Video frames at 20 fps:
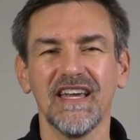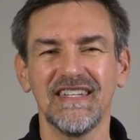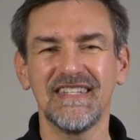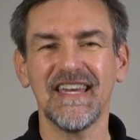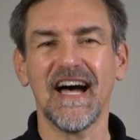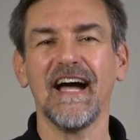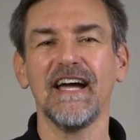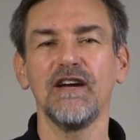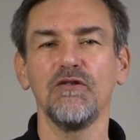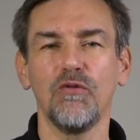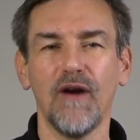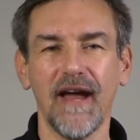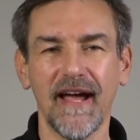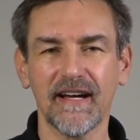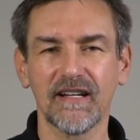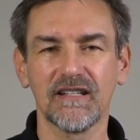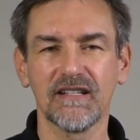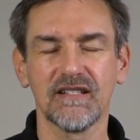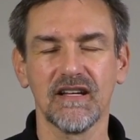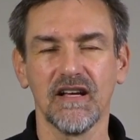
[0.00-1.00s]

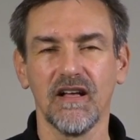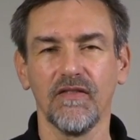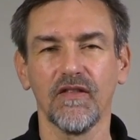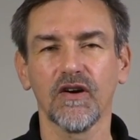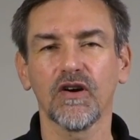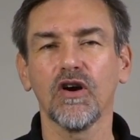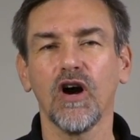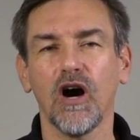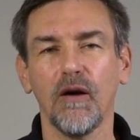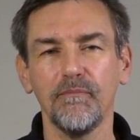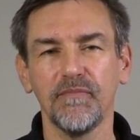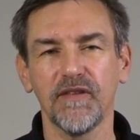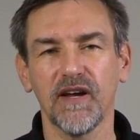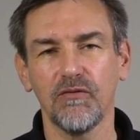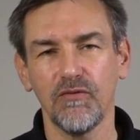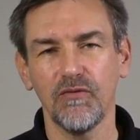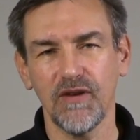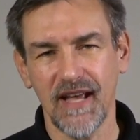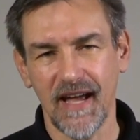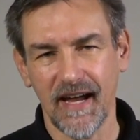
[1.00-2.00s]
direct the copter
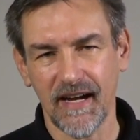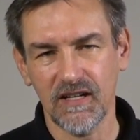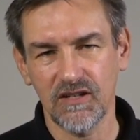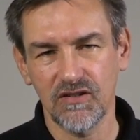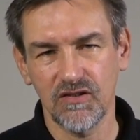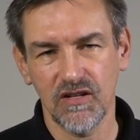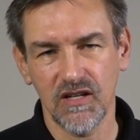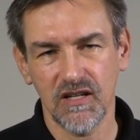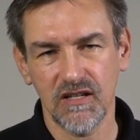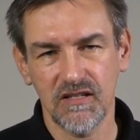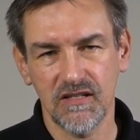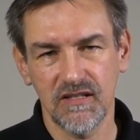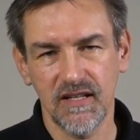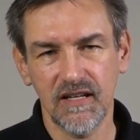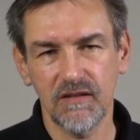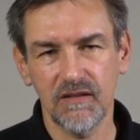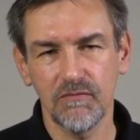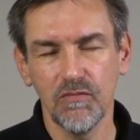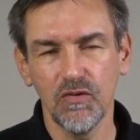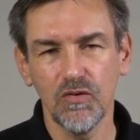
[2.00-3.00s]
react to your
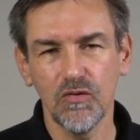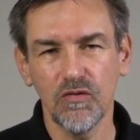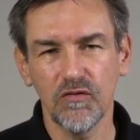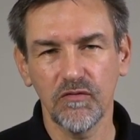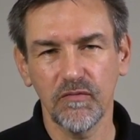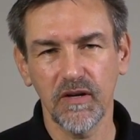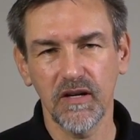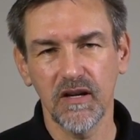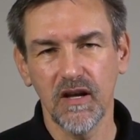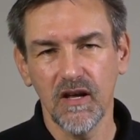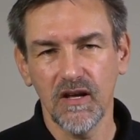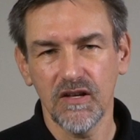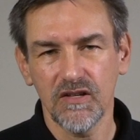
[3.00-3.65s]
stick movement.